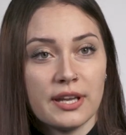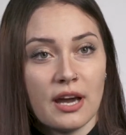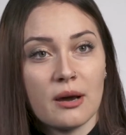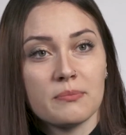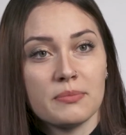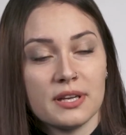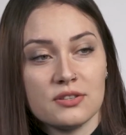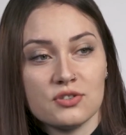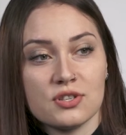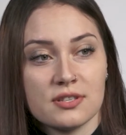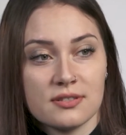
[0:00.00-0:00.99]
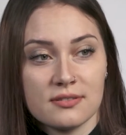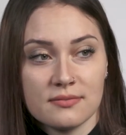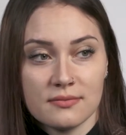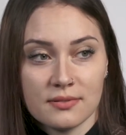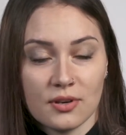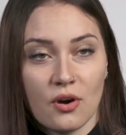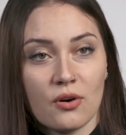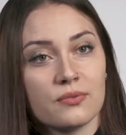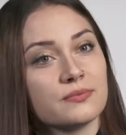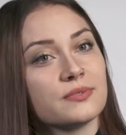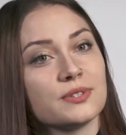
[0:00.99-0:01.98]
it up and just go,
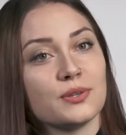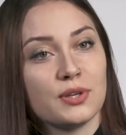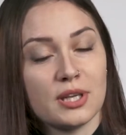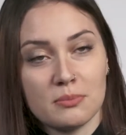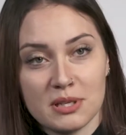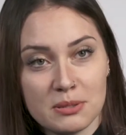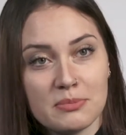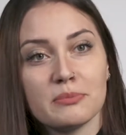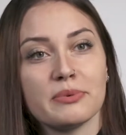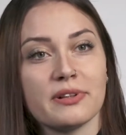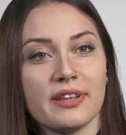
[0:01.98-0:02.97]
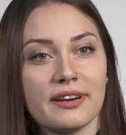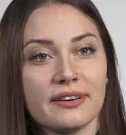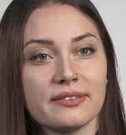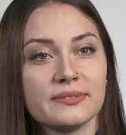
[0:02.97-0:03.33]
so you can meet people there.